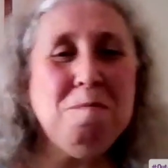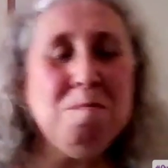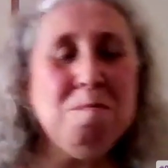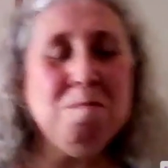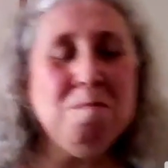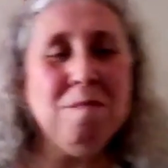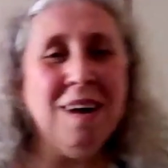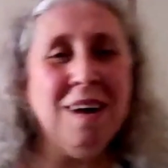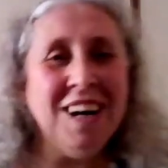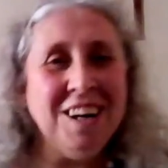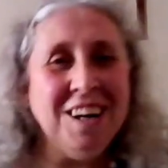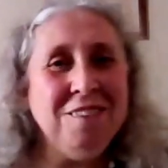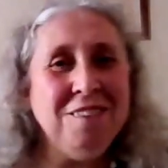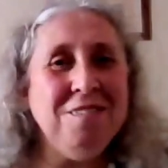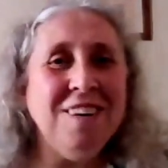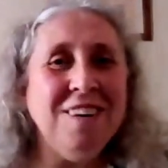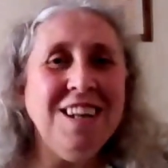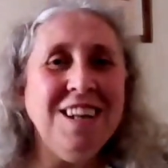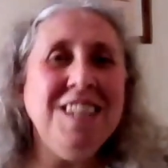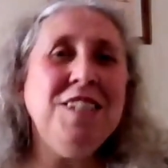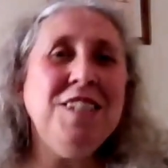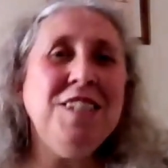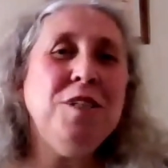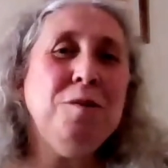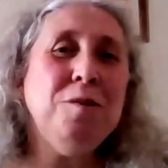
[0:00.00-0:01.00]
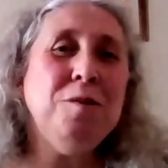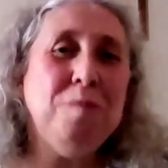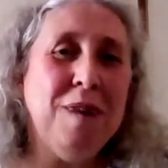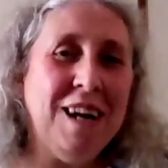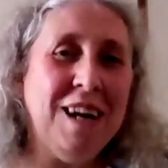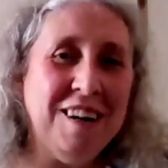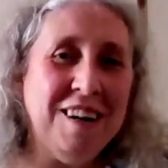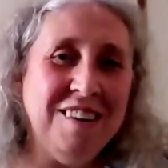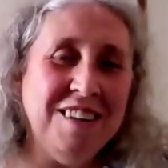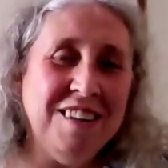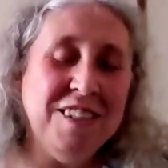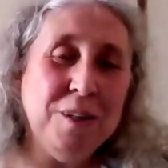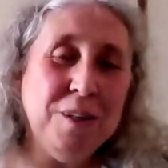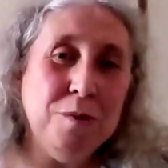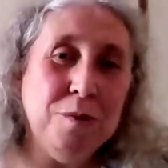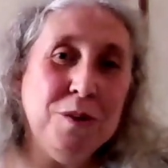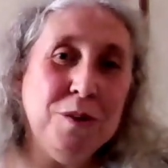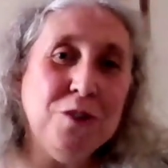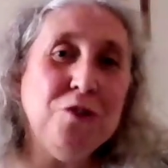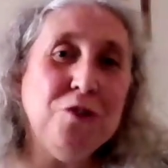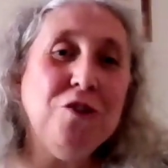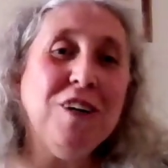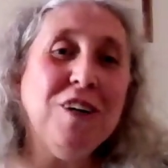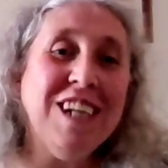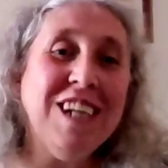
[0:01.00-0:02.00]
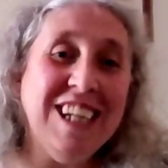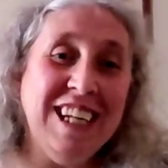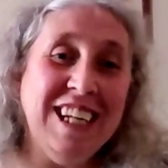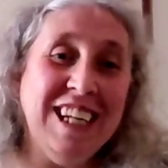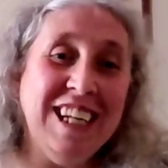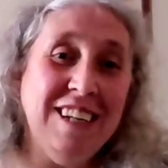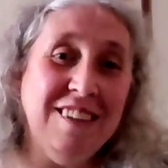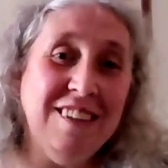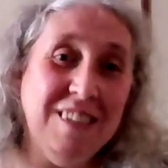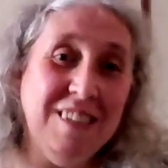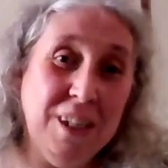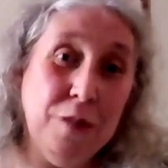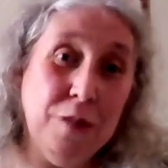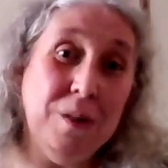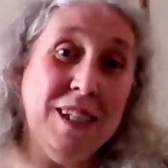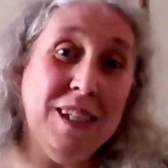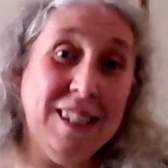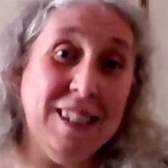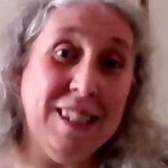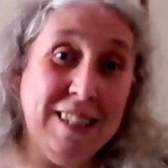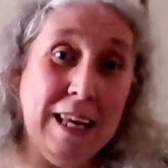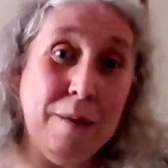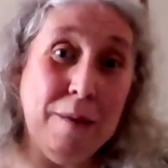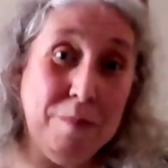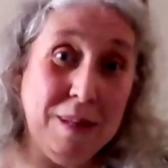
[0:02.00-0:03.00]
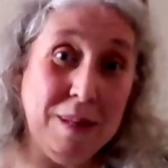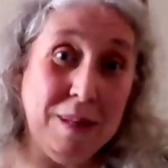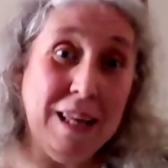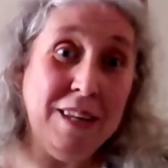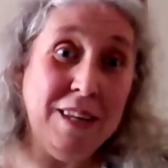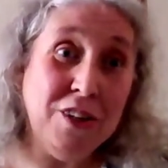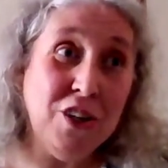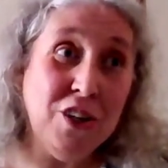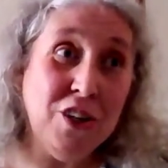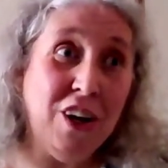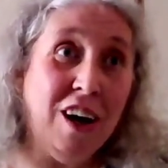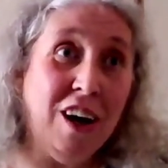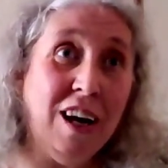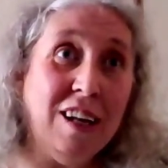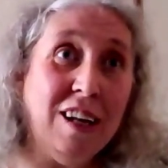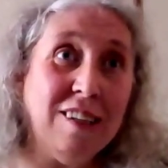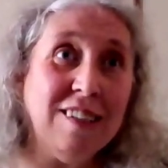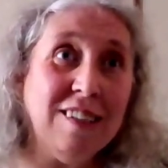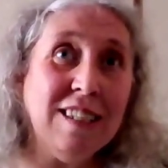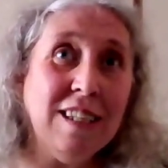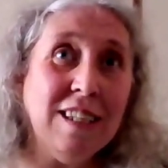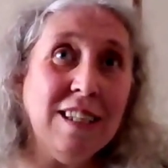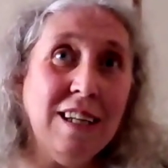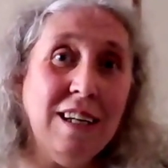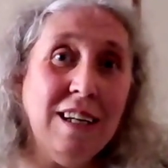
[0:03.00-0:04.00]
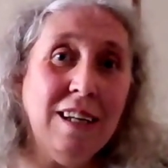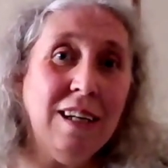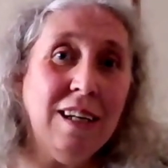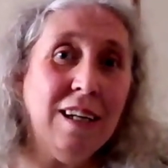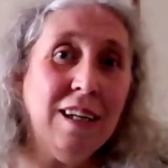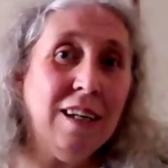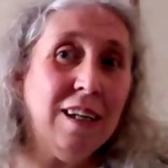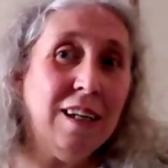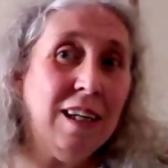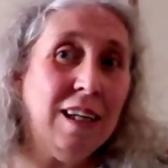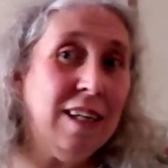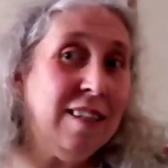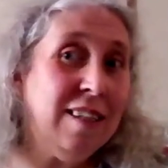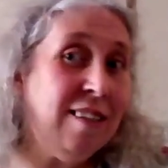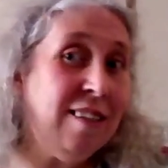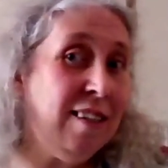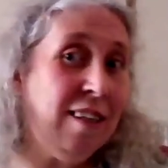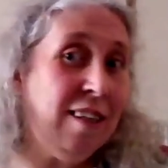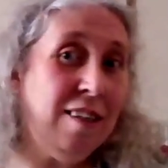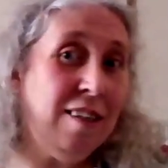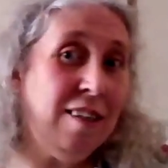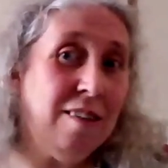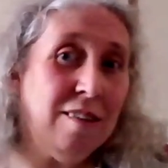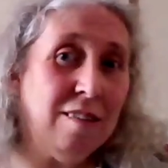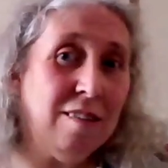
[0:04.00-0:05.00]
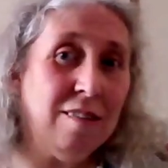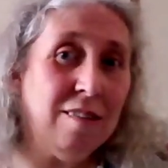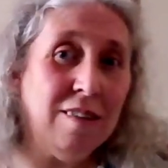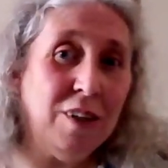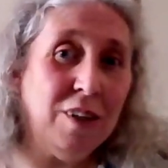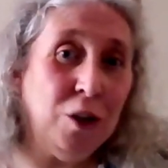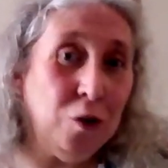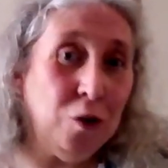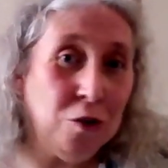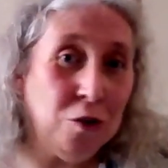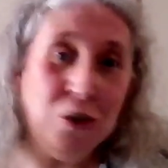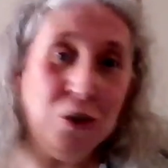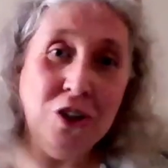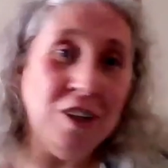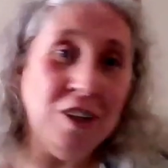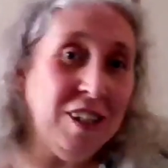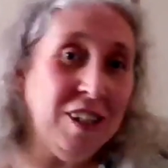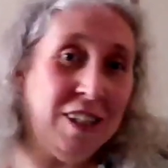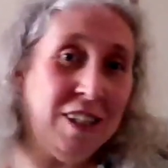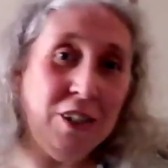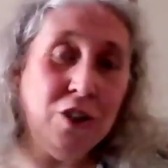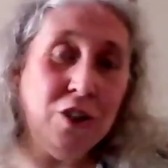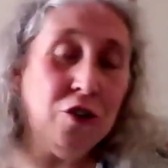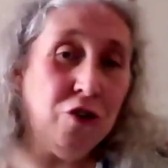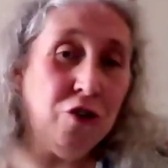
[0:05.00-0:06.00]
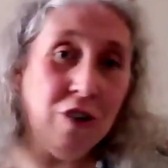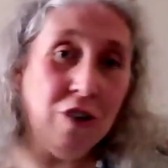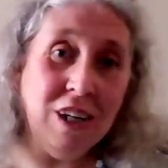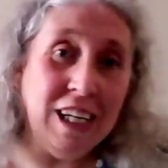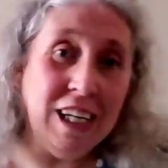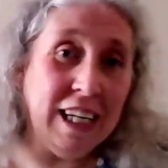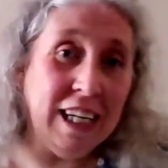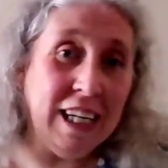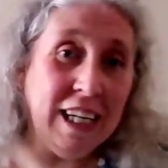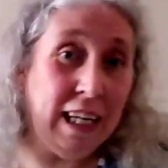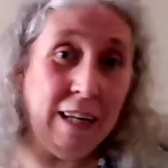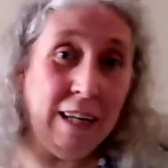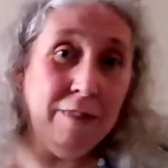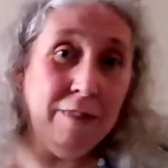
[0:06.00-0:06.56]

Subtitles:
My advice to parents who are struggling to accept their child is that your child is struggling